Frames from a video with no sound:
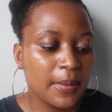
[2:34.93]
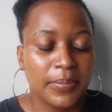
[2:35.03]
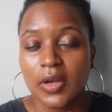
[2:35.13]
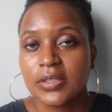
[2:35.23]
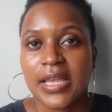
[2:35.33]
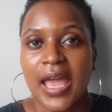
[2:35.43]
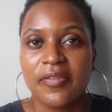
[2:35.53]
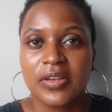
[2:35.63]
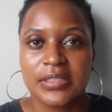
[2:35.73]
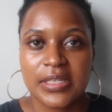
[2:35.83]
because they're
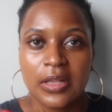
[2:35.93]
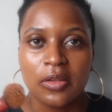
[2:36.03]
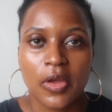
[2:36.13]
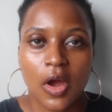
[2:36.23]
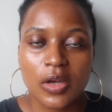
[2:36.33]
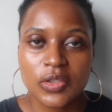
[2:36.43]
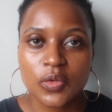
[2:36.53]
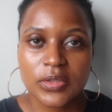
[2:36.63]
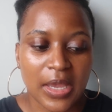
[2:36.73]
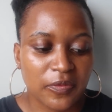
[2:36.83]
having a sale. The ARC
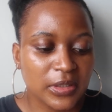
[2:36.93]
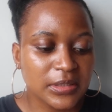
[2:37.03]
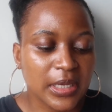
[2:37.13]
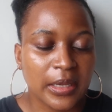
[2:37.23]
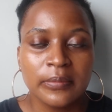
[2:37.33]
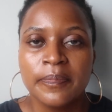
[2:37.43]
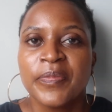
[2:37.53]
store is having a sale,